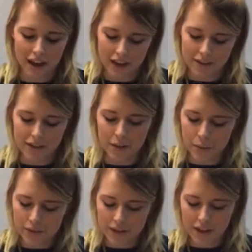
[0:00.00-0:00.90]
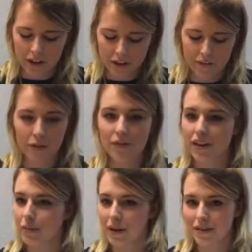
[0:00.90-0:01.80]
and it will say iPhone
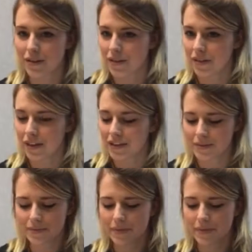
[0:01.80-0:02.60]
6 Plus on the side.